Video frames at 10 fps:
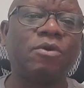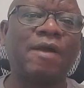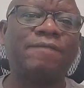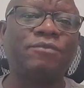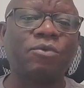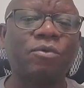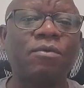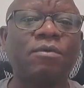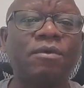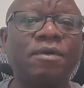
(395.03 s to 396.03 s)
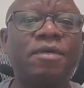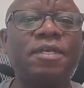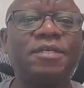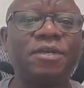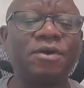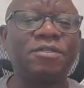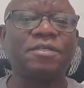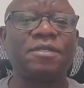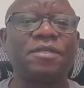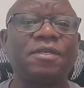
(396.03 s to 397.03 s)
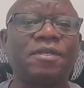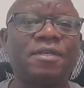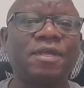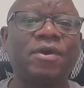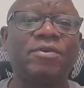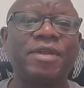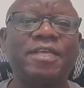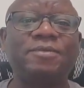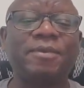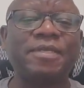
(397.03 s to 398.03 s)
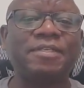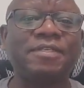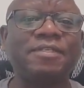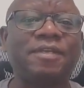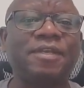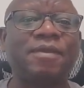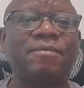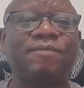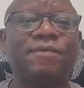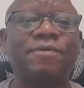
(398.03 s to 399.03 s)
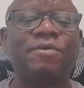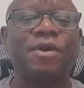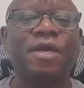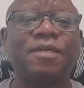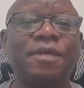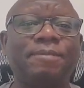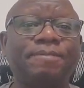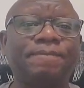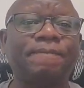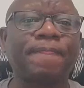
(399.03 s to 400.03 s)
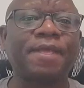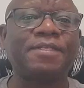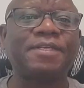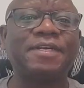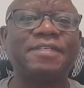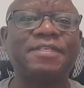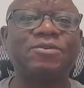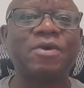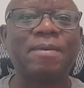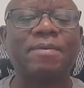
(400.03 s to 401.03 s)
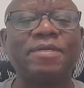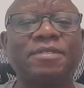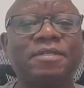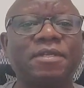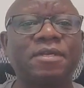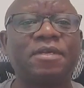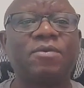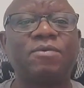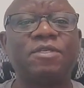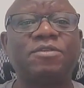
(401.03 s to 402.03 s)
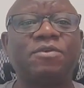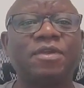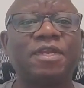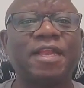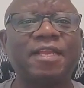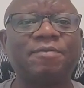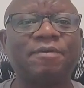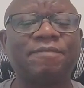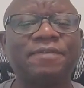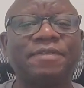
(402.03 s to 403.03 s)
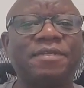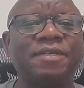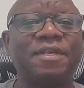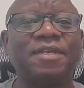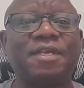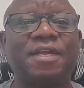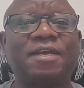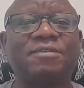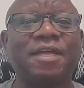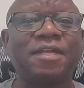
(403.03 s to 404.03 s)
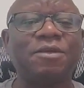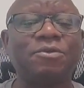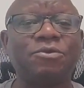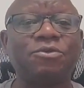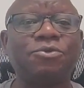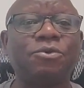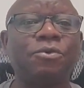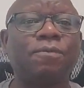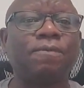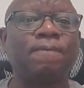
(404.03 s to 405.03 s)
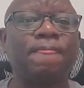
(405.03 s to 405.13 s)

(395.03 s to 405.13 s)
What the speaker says: have to deduct other expenses before you can. It's the residual amount, which is called the net profit, that actually goes to